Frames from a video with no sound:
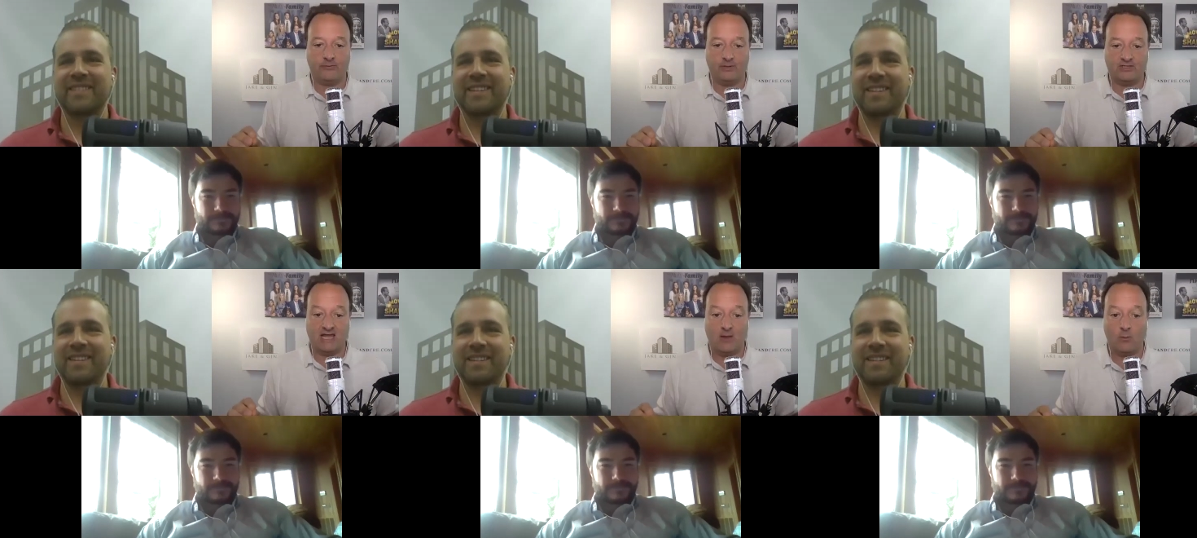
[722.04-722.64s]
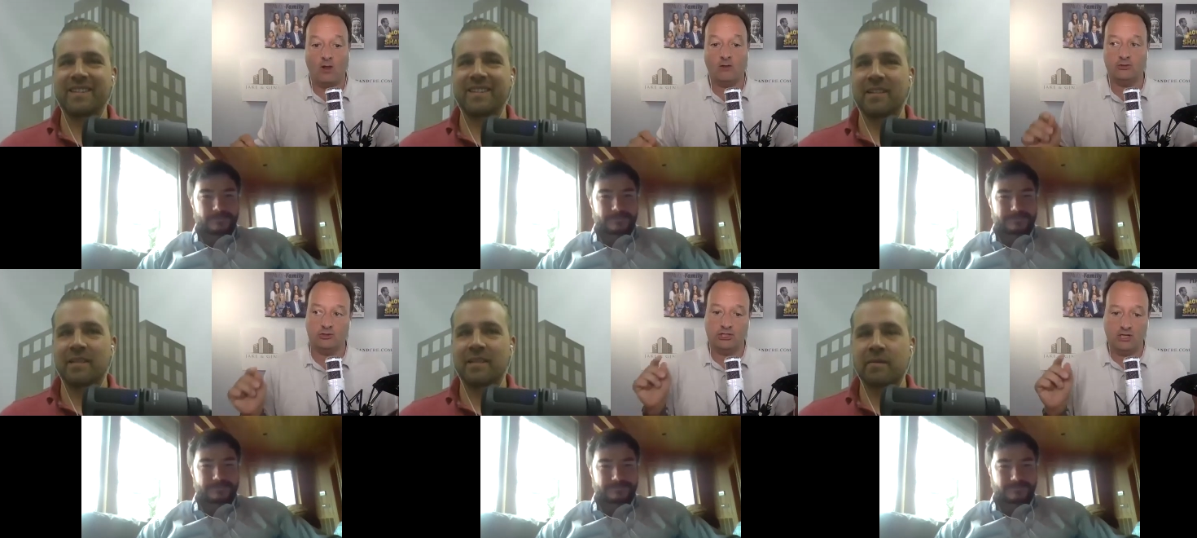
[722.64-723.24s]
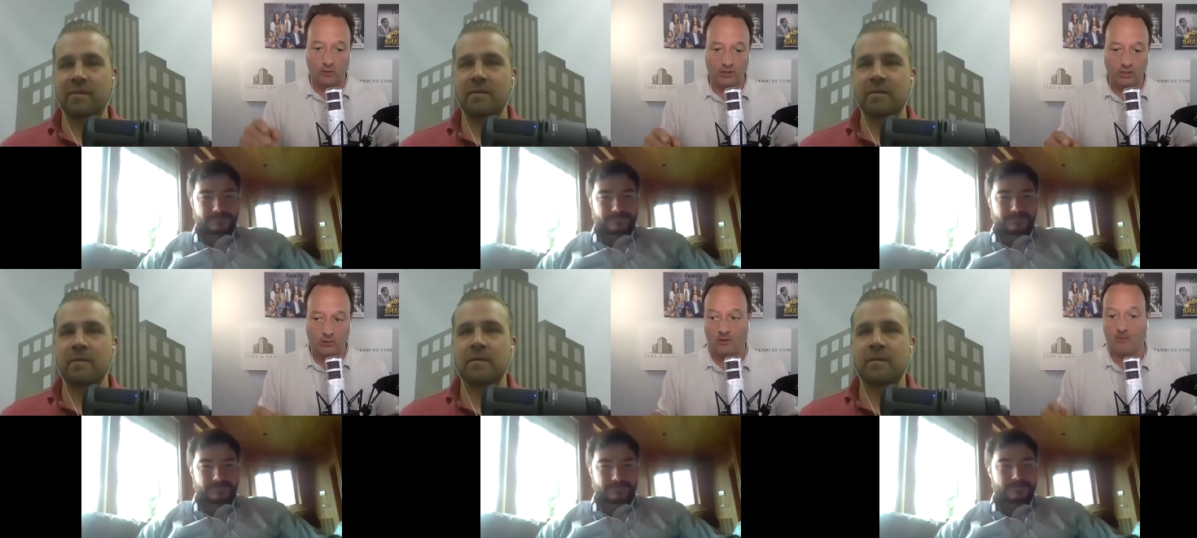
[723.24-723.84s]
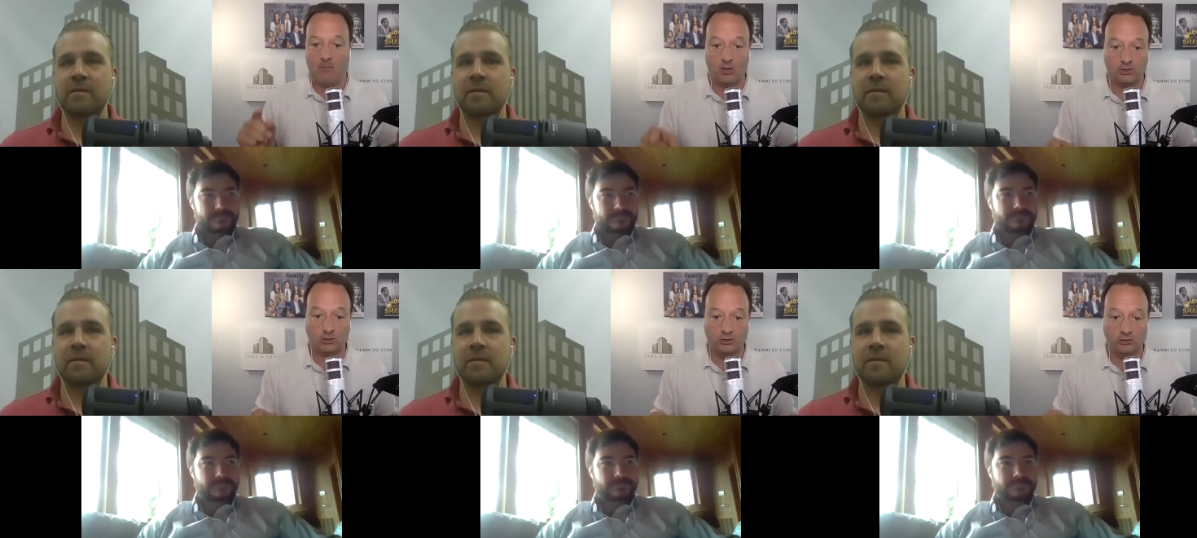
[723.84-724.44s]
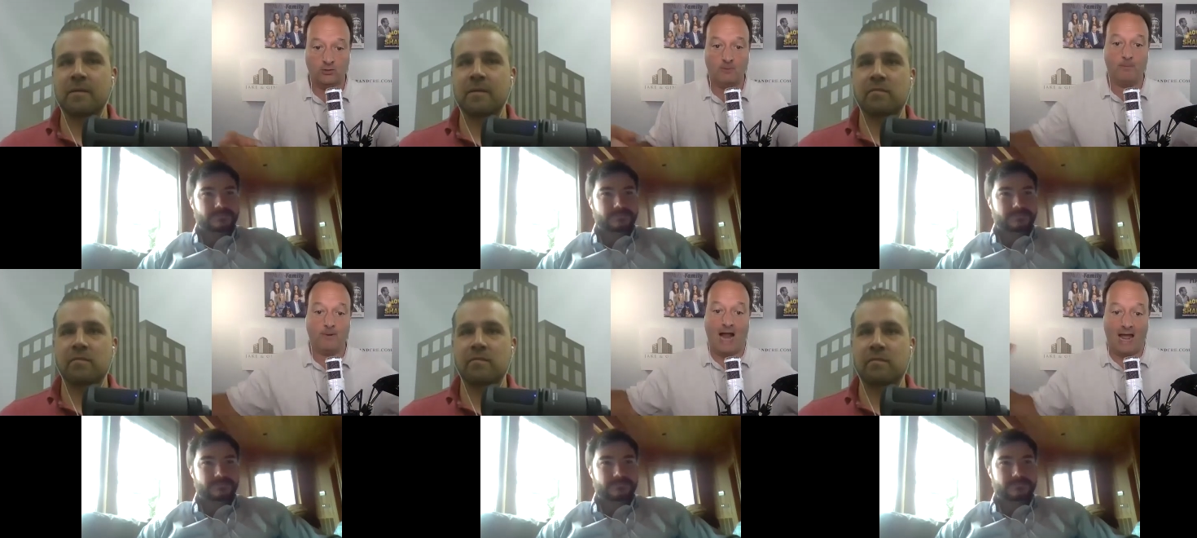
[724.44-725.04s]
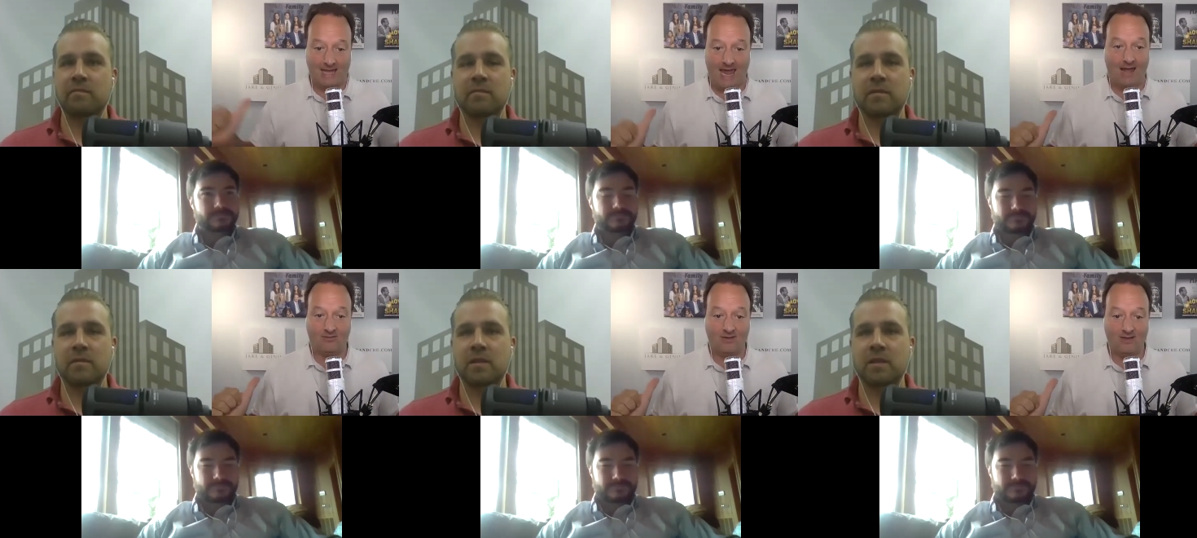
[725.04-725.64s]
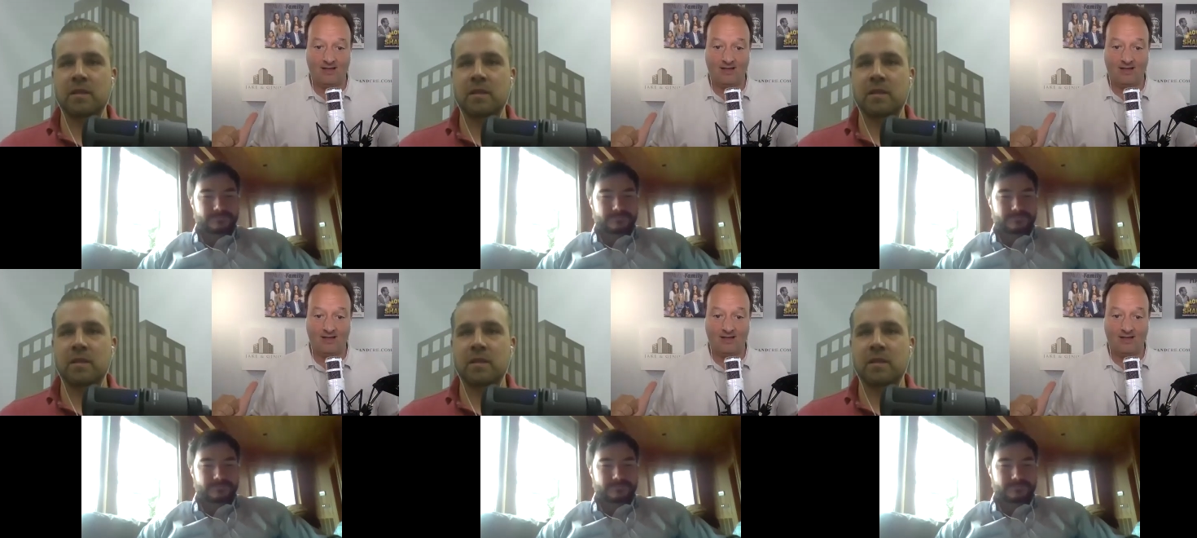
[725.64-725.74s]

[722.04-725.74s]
Speaker 1: there saying, well, Gino can do it, Marshall can do it, but I can't.